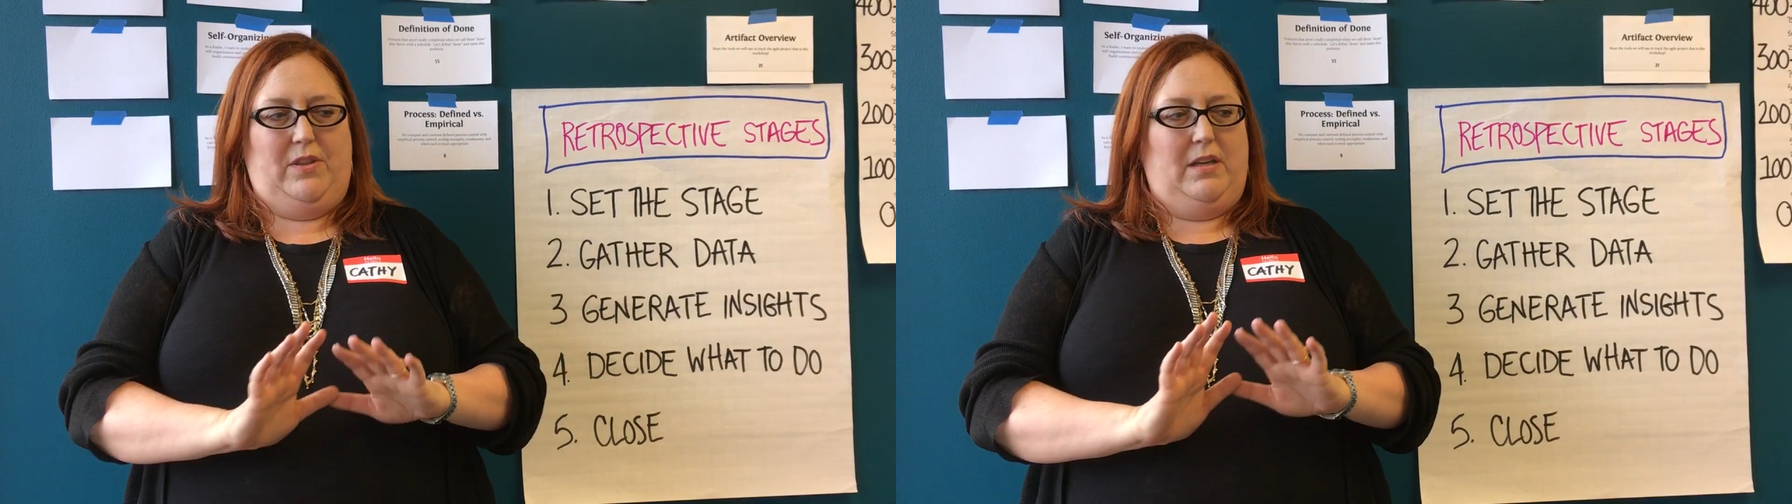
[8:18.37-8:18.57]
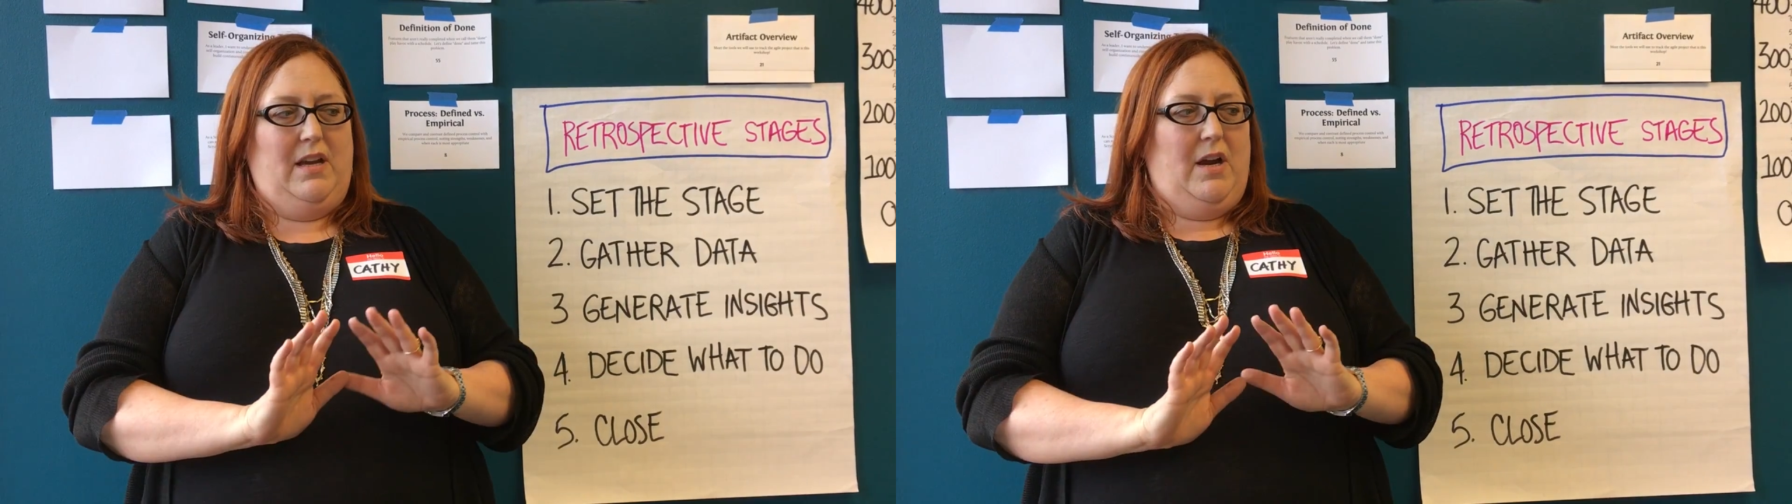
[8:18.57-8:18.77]

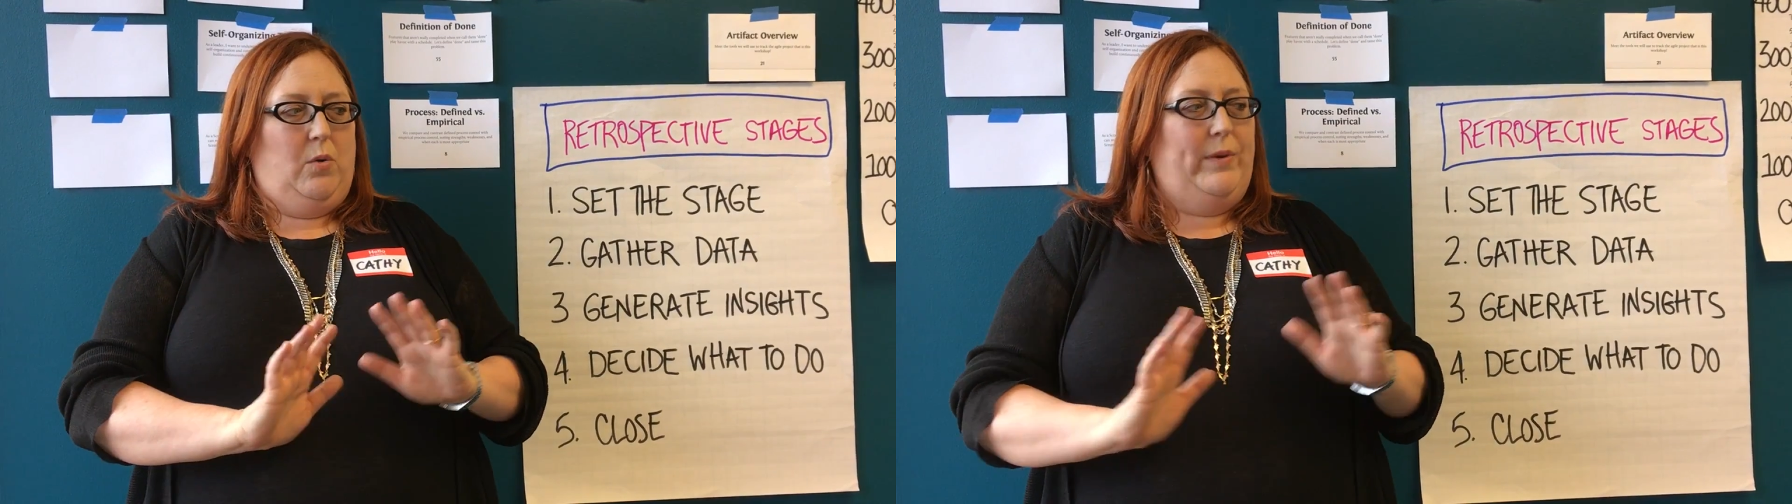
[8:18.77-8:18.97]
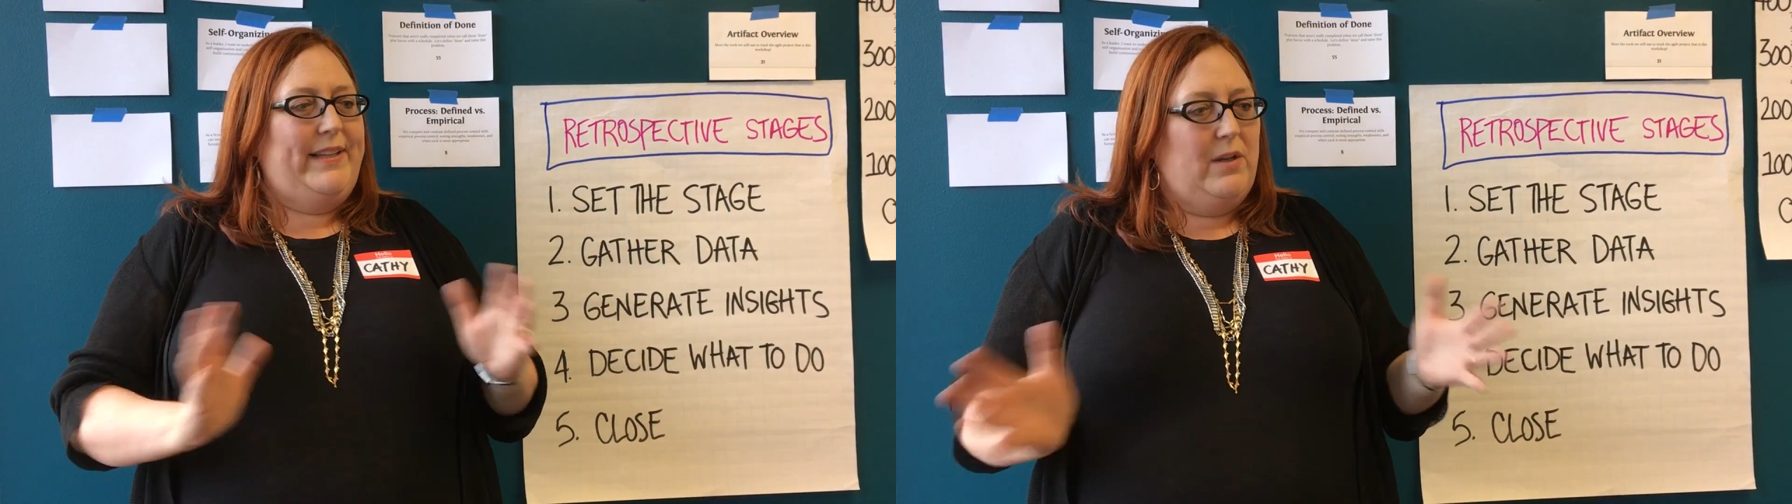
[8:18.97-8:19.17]
So the
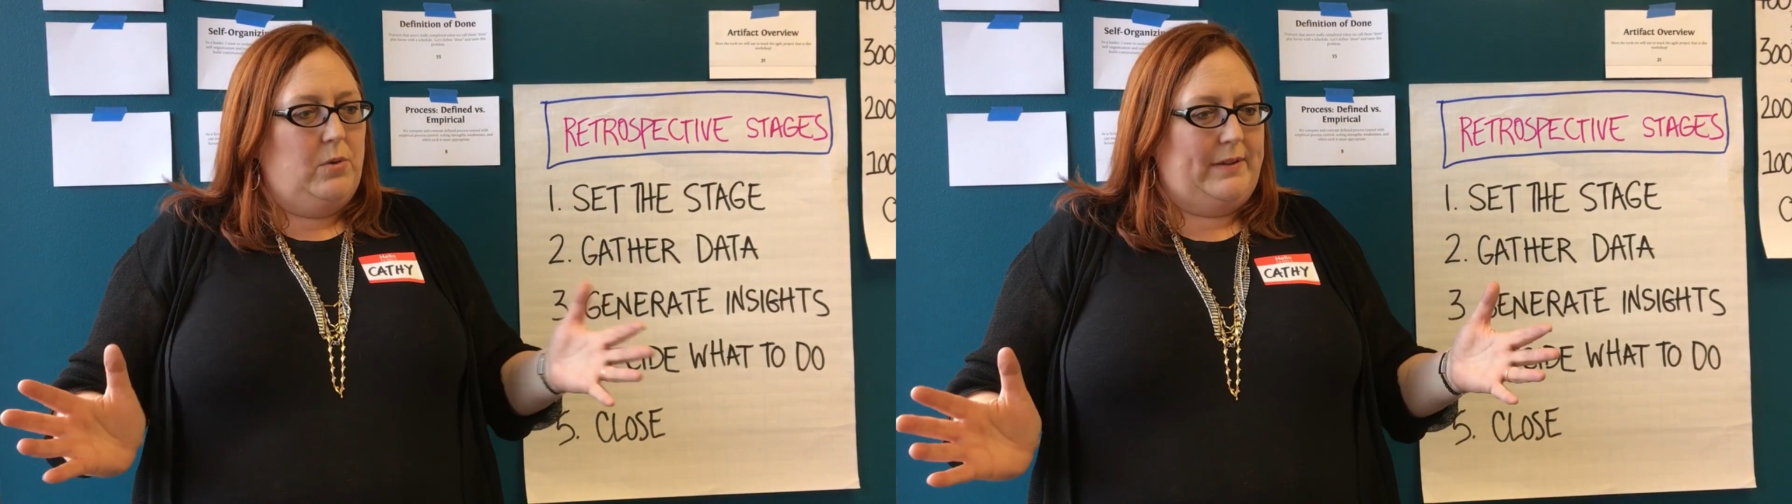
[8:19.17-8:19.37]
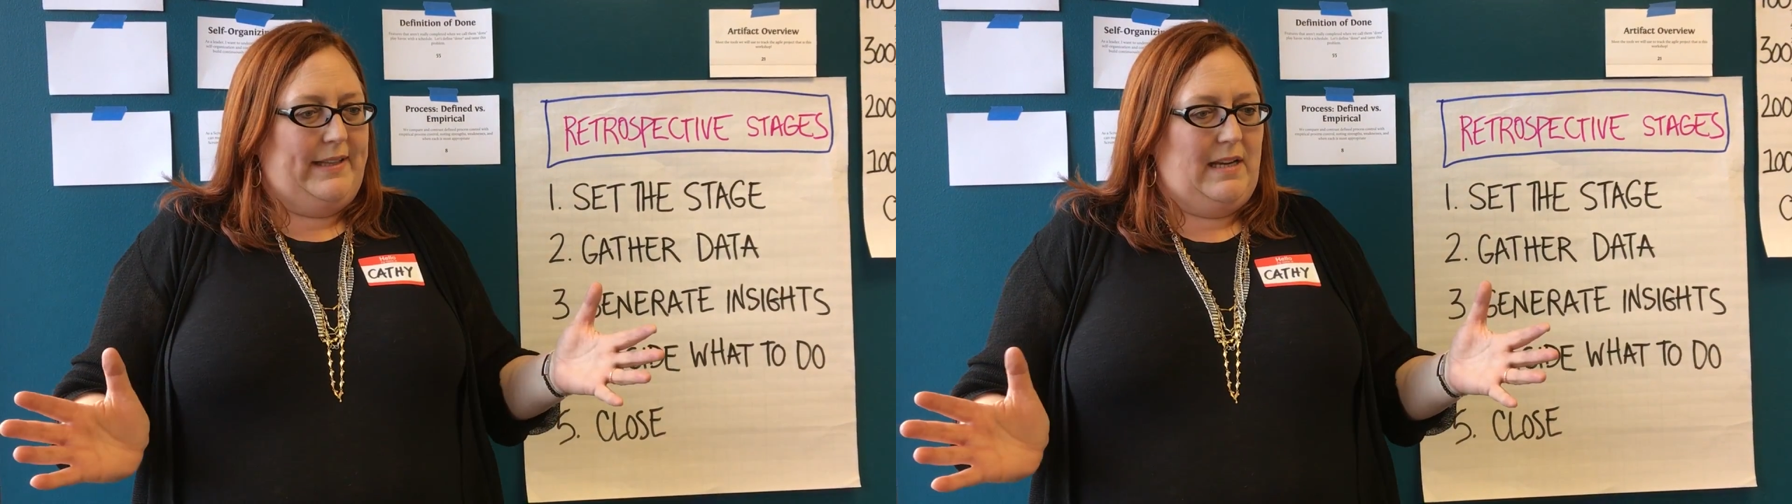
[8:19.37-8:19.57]

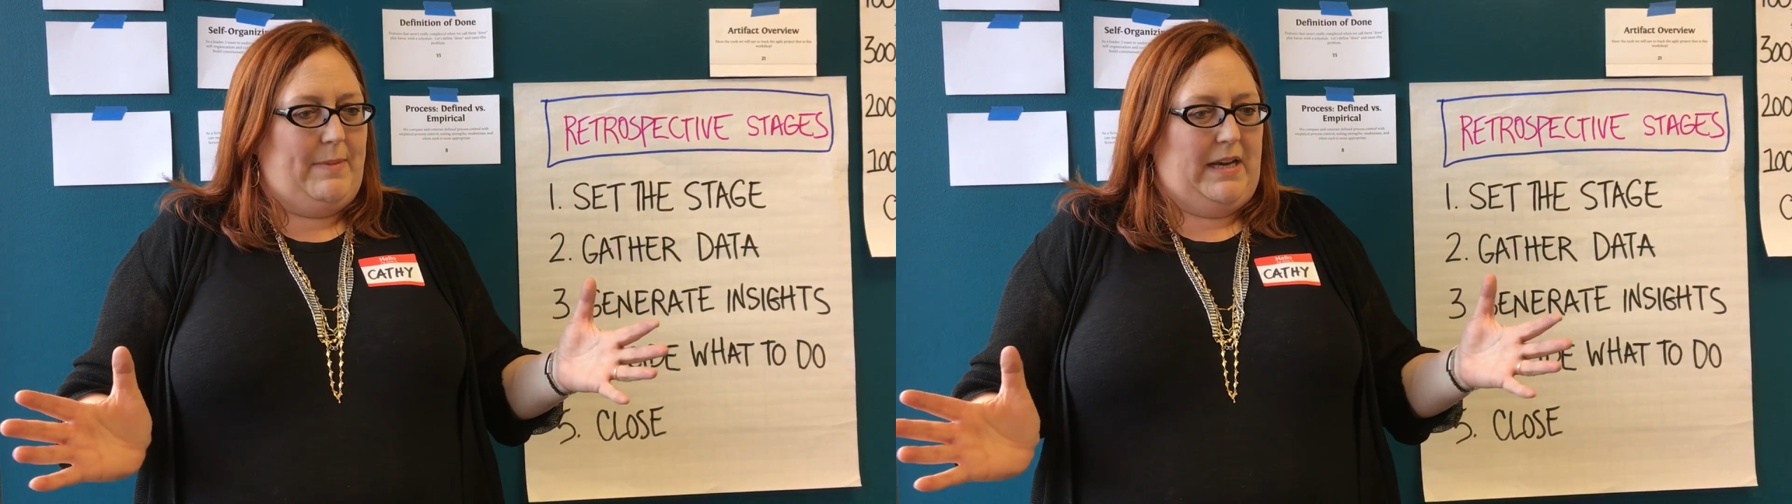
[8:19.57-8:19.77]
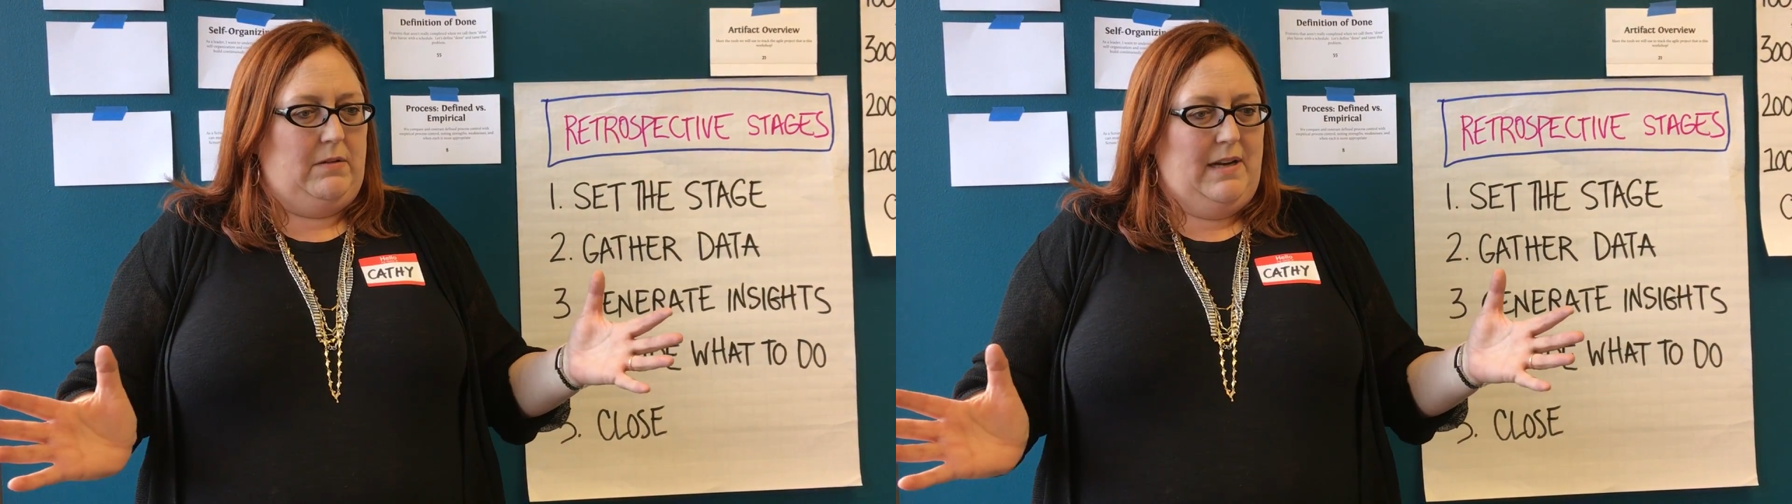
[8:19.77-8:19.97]
really cool
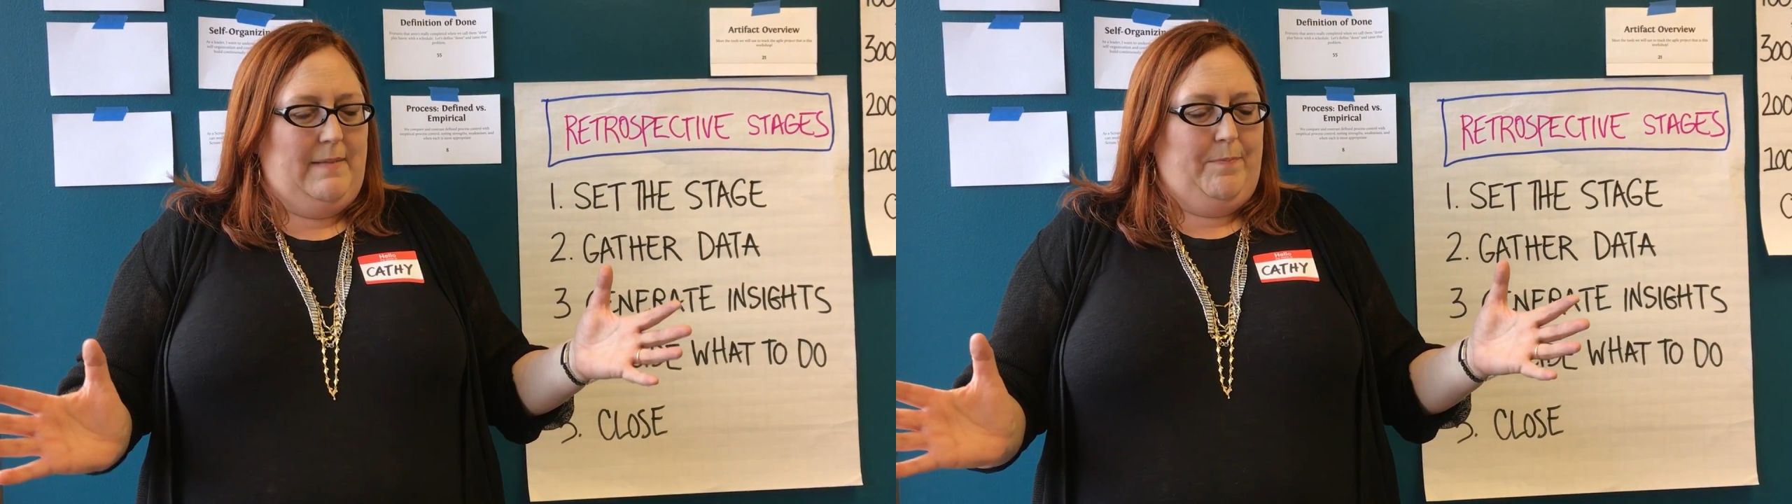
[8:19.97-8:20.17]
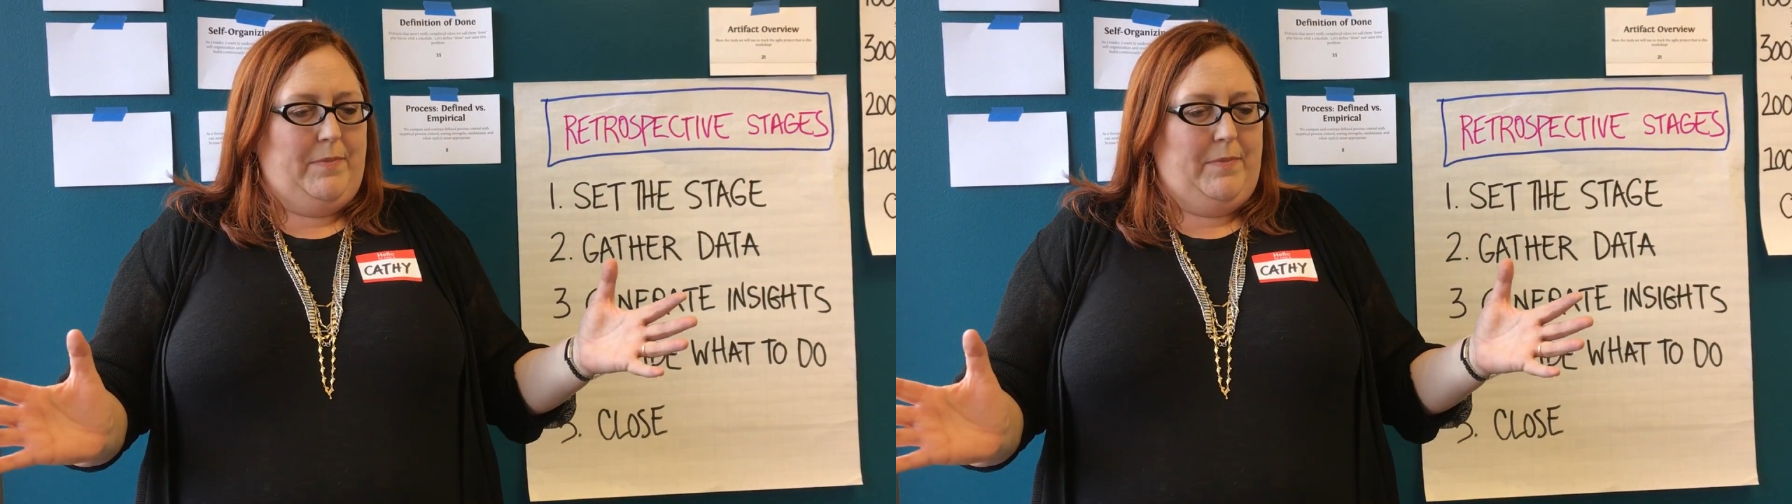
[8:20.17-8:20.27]
thing about